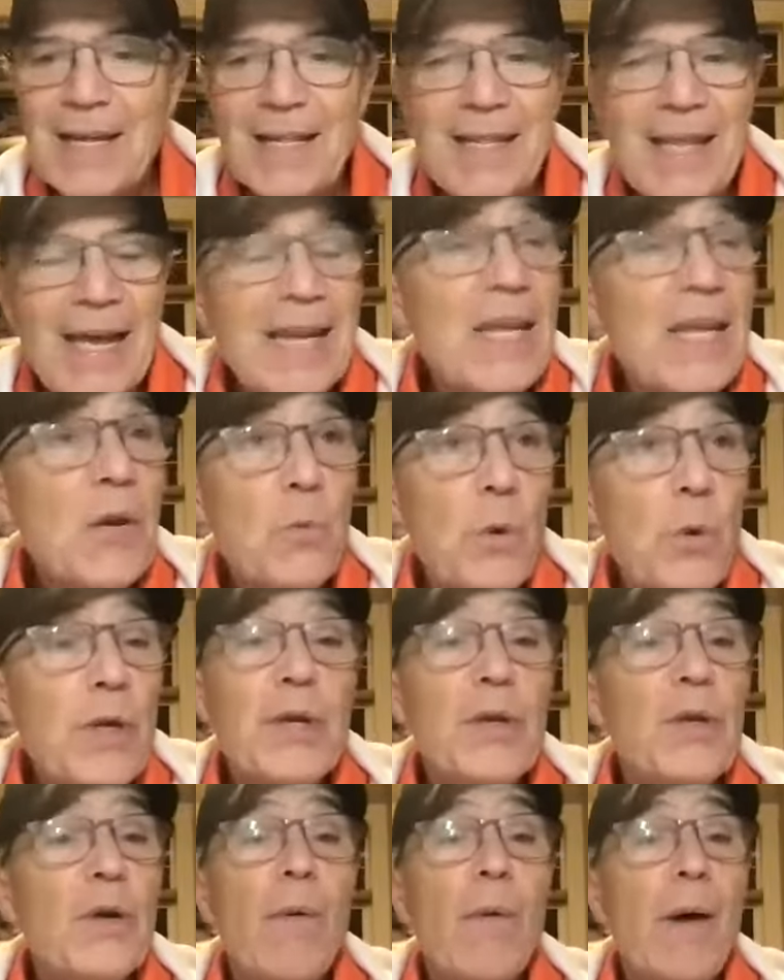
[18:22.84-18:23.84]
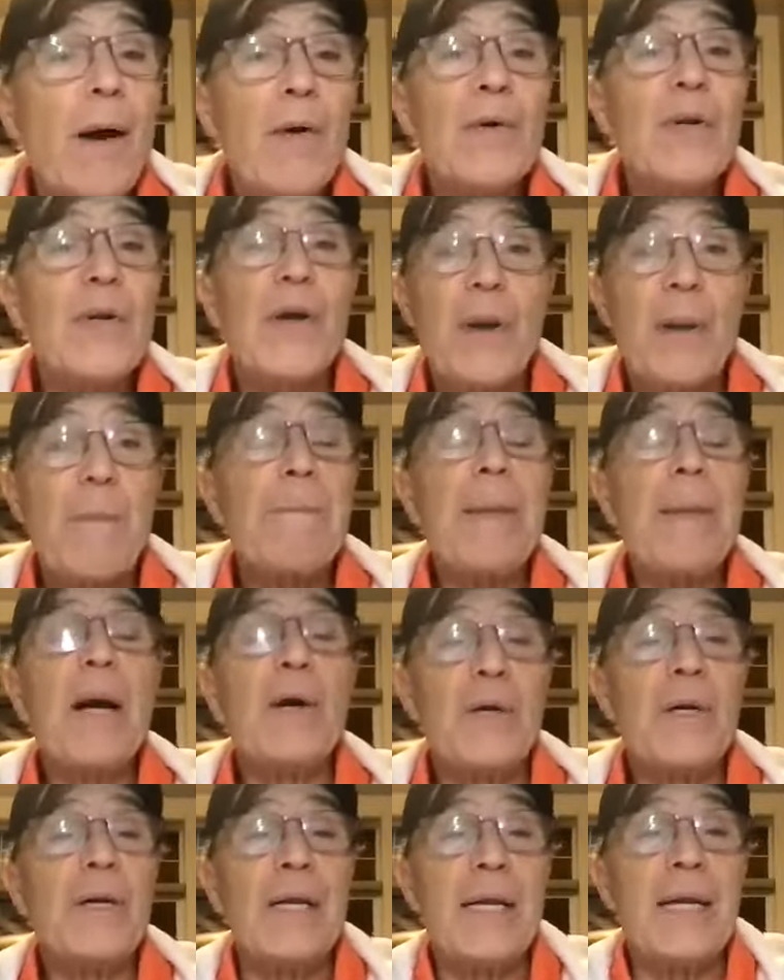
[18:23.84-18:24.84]
that he wouldn't go out on a
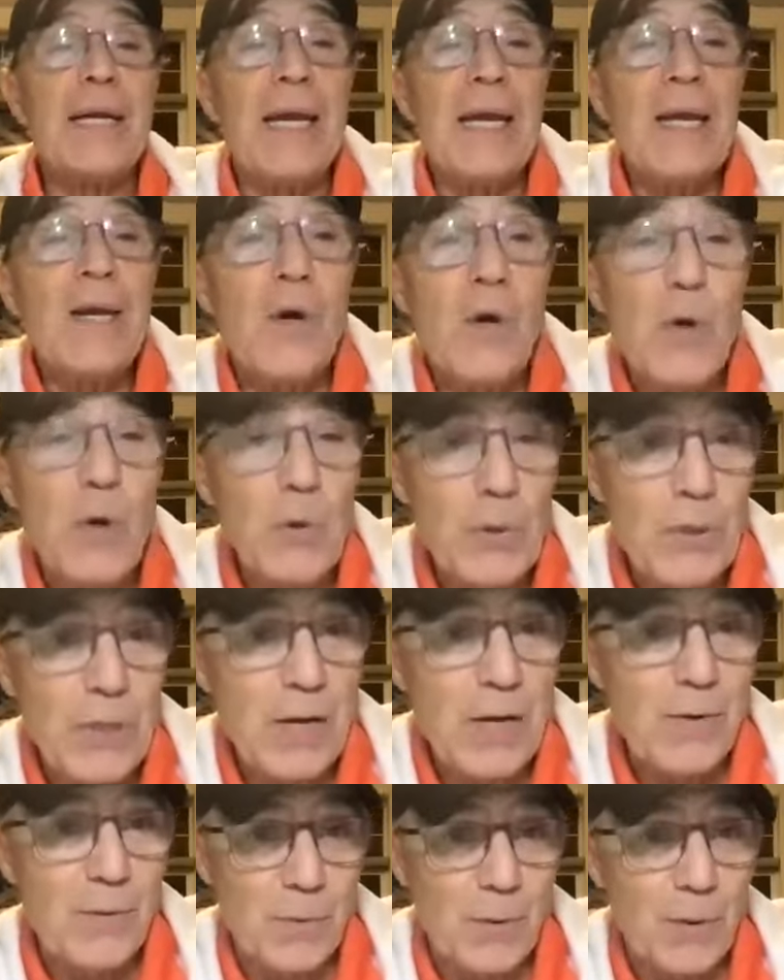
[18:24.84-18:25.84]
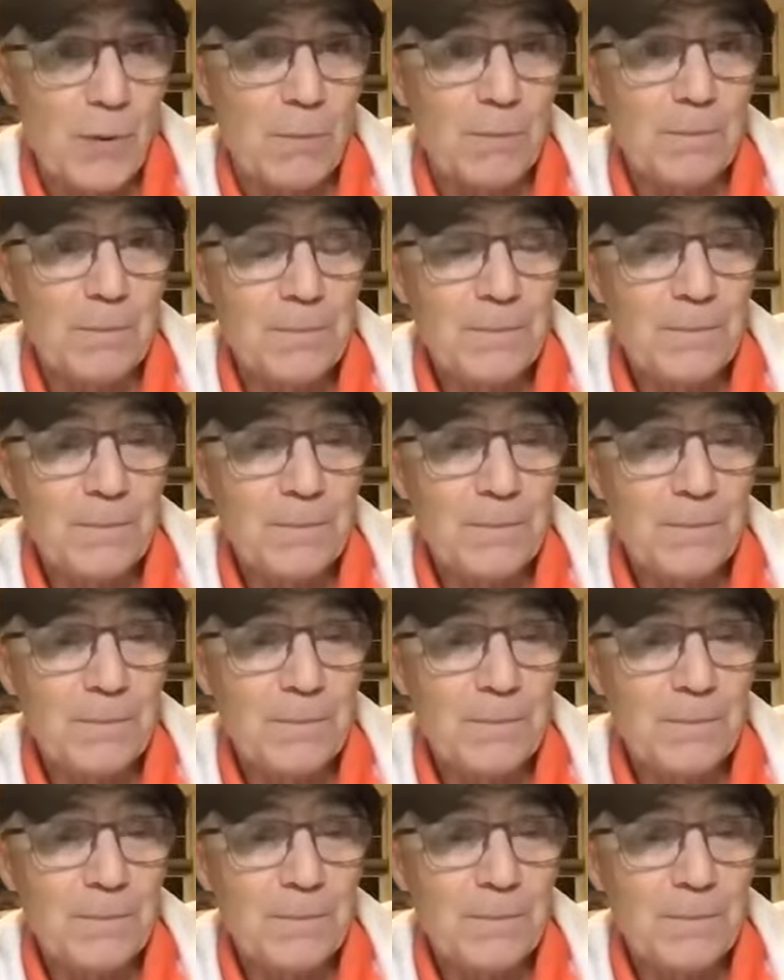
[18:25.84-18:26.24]
balcony in a hotel room.